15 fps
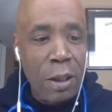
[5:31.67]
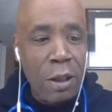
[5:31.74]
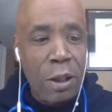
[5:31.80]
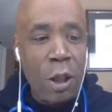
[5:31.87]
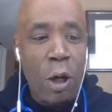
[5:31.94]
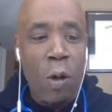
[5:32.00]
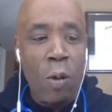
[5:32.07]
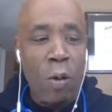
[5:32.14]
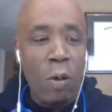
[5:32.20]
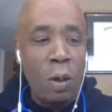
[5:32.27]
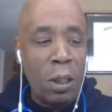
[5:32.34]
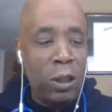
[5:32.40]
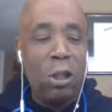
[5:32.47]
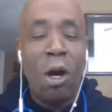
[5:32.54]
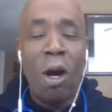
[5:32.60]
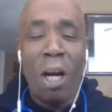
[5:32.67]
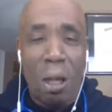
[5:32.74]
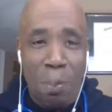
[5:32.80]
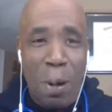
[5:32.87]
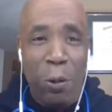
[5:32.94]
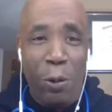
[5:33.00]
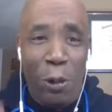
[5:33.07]
So let's talk
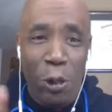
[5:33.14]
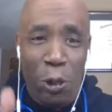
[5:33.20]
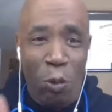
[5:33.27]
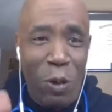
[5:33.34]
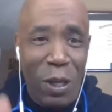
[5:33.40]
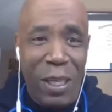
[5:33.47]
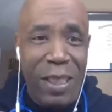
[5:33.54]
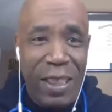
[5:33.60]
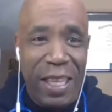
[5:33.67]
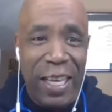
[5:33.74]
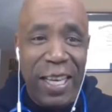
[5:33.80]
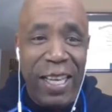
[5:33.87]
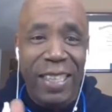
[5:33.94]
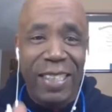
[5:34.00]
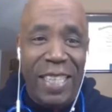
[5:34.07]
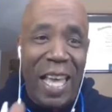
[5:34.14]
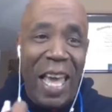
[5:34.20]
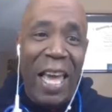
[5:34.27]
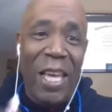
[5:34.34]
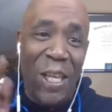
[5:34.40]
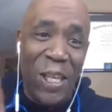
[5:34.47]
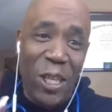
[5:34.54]
about three things
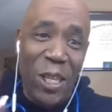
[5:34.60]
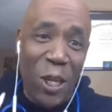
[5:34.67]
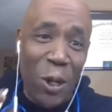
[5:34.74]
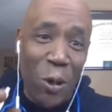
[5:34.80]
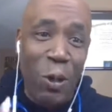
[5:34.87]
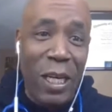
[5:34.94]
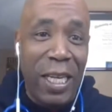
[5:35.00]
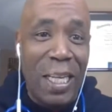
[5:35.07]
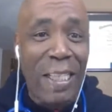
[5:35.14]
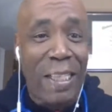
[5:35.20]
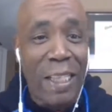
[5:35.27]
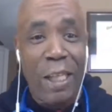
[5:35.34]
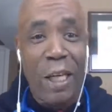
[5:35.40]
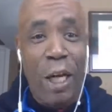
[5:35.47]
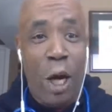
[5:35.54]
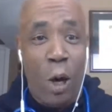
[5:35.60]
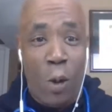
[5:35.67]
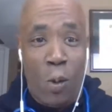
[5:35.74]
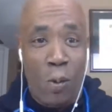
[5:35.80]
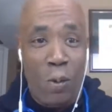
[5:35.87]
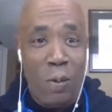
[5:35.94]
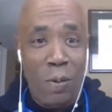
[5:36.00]
that you need to
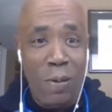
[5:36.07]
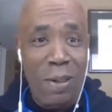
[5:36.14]
know.